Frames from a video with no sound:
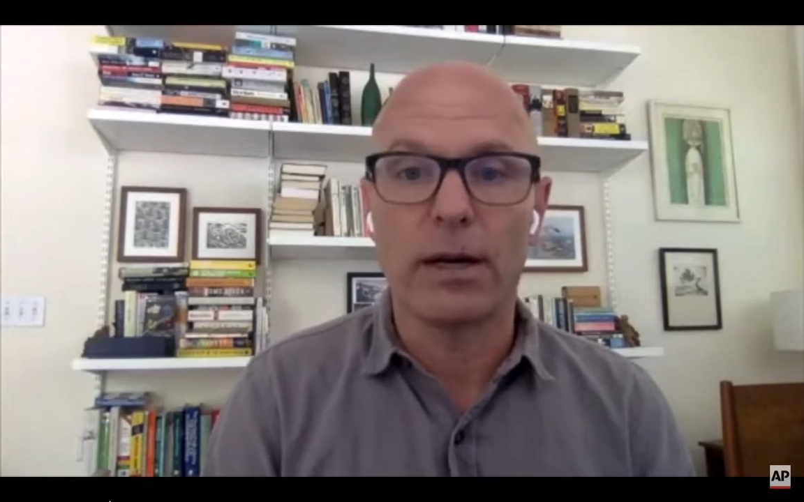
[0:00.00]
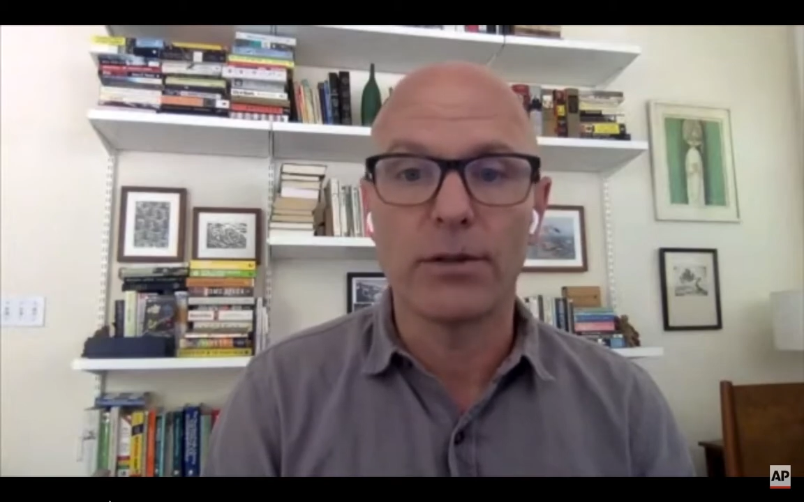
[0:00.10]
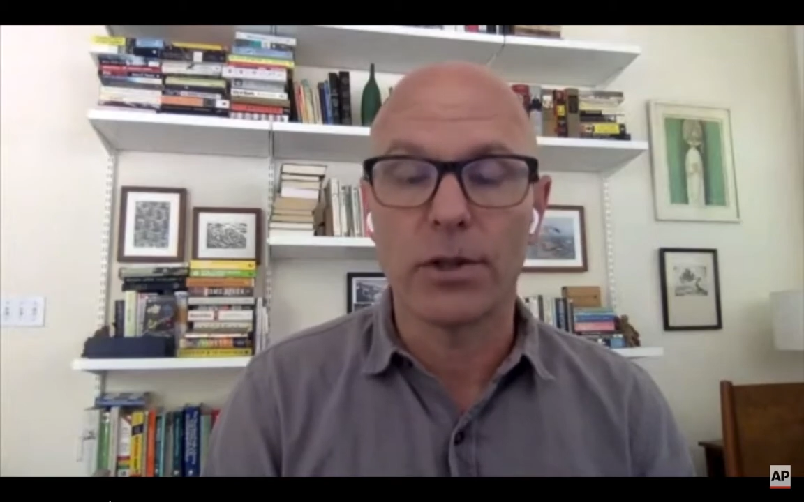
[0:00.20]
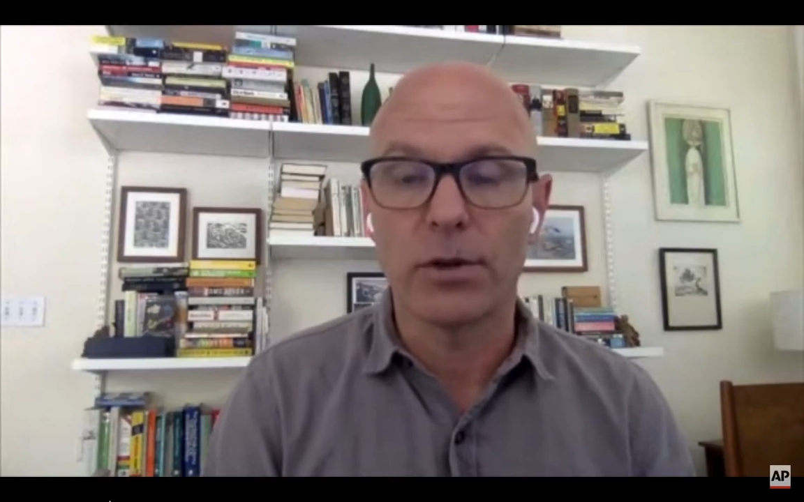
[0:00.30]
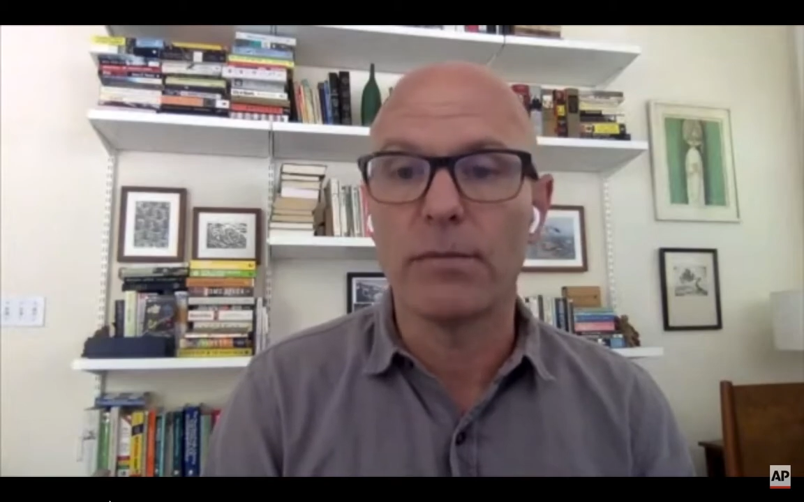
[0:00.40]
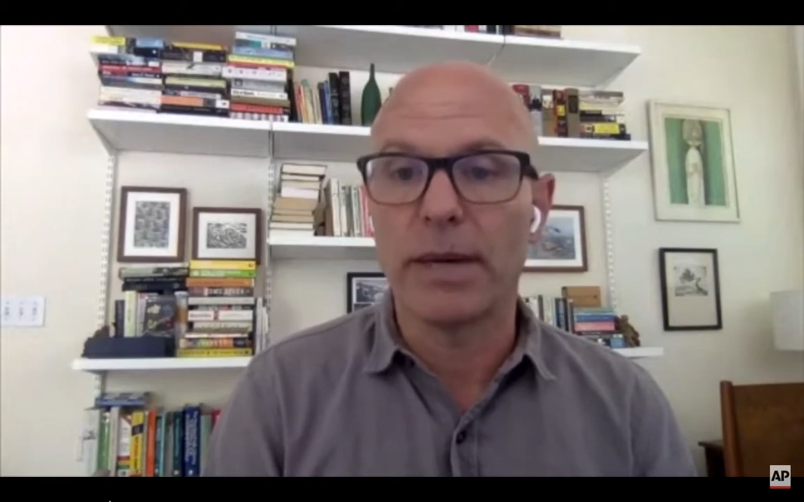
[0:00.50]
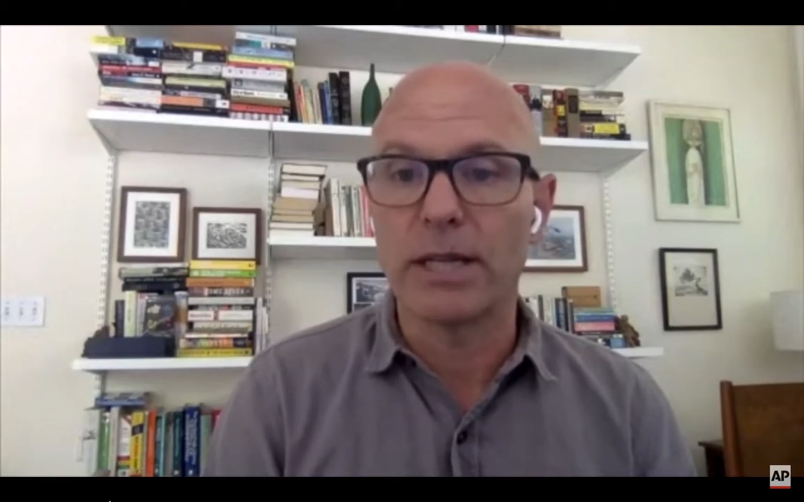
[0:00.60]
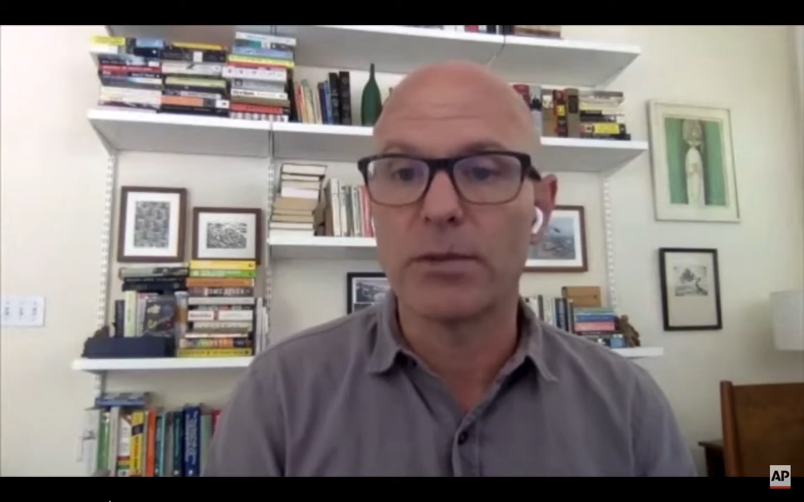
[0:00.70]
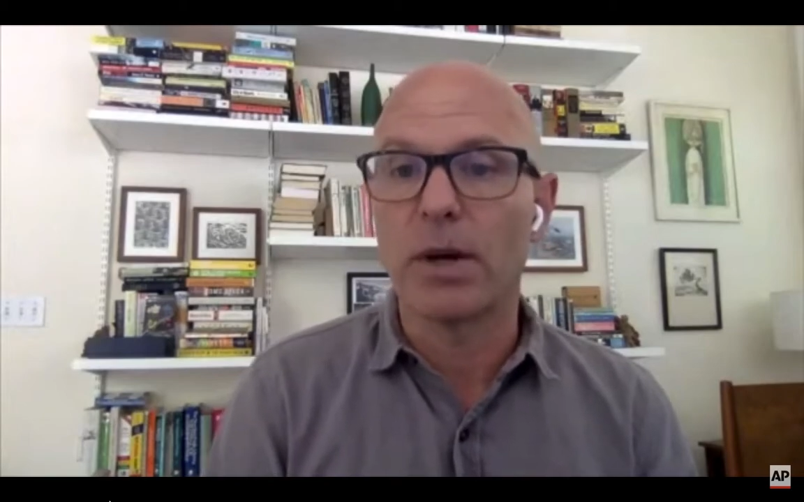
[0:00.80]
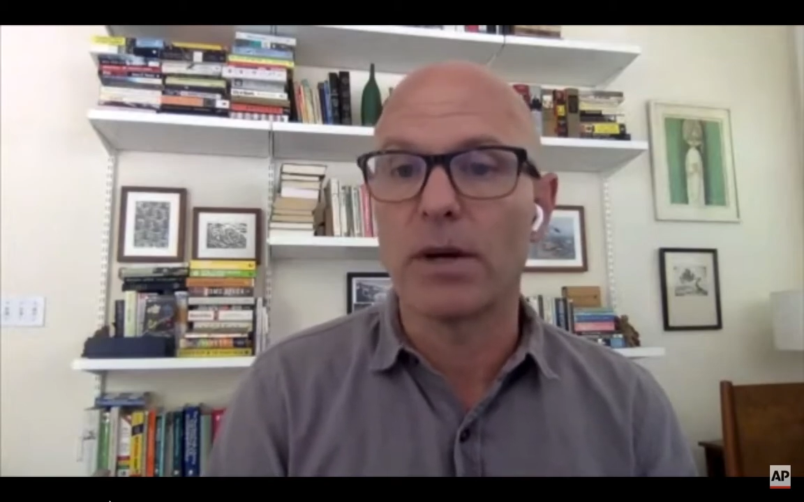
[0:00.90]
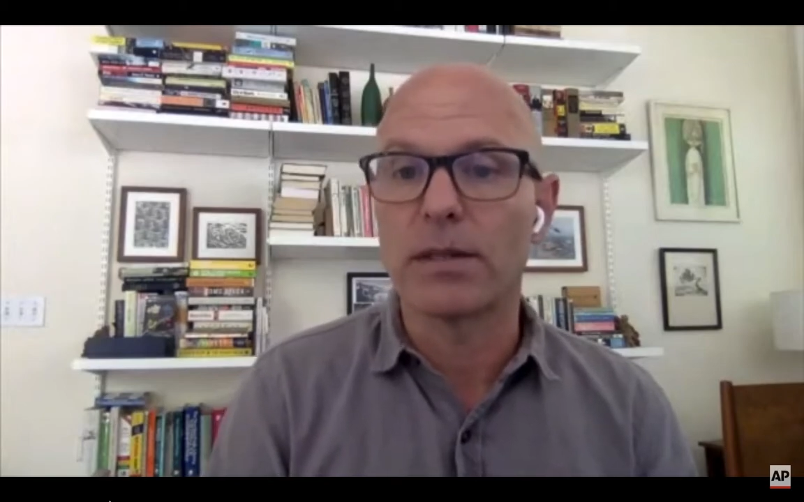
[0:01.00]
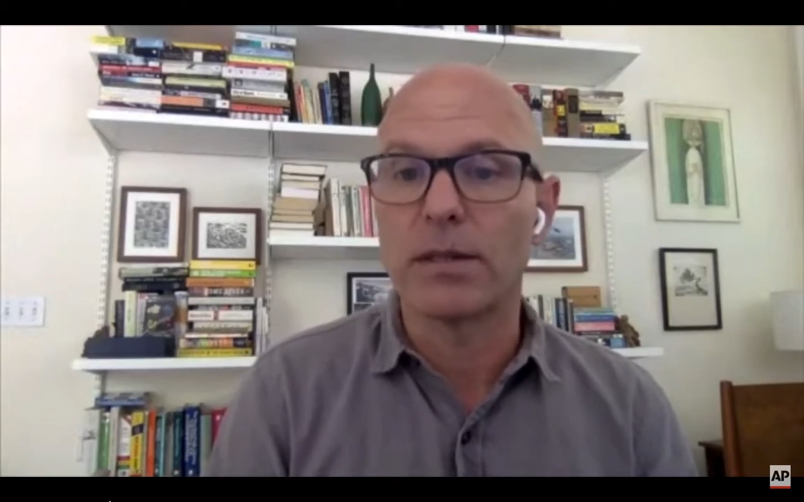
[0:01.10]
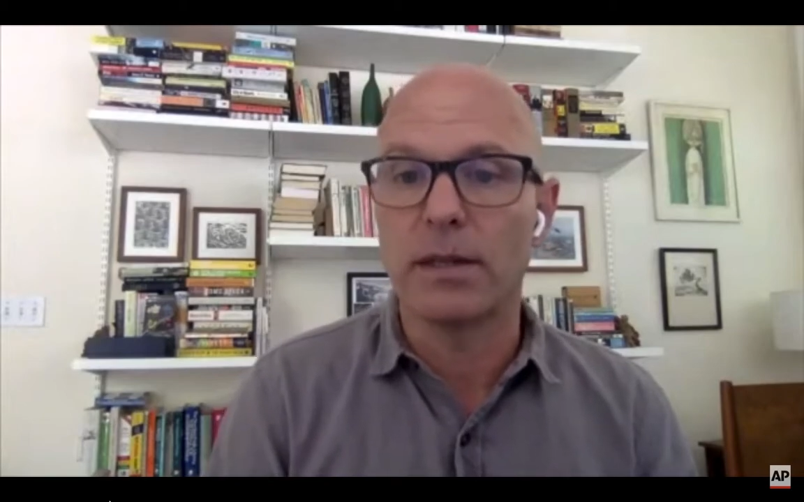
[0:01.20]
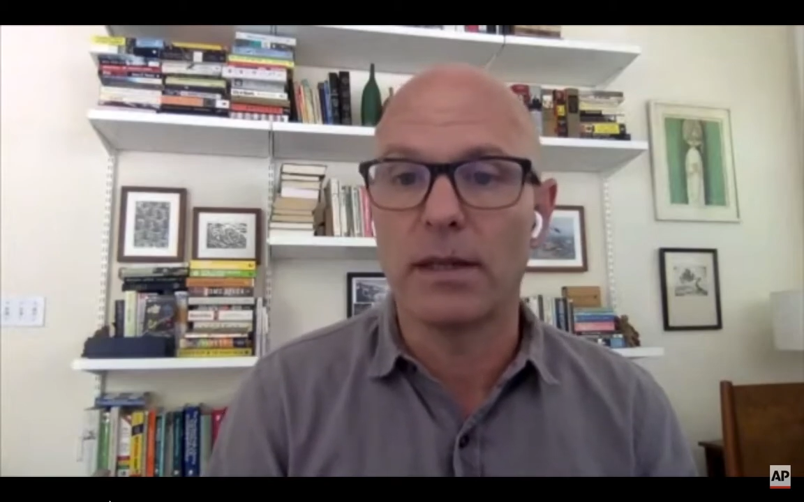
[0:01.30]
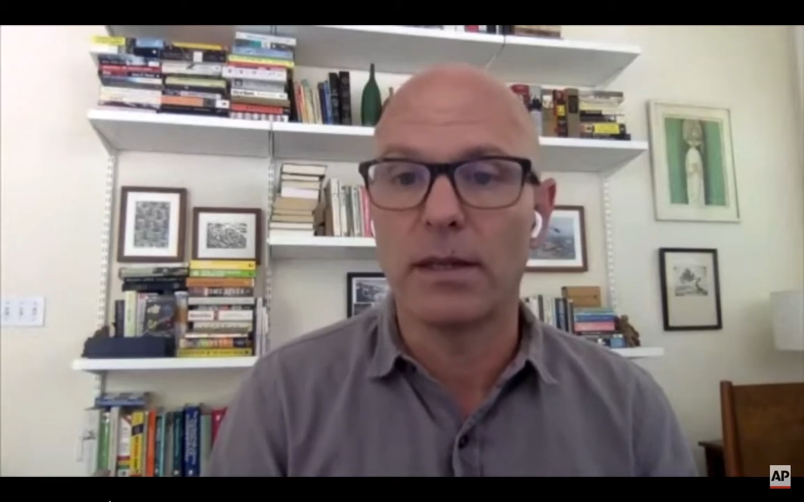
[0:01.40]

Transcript: certain benchmarks in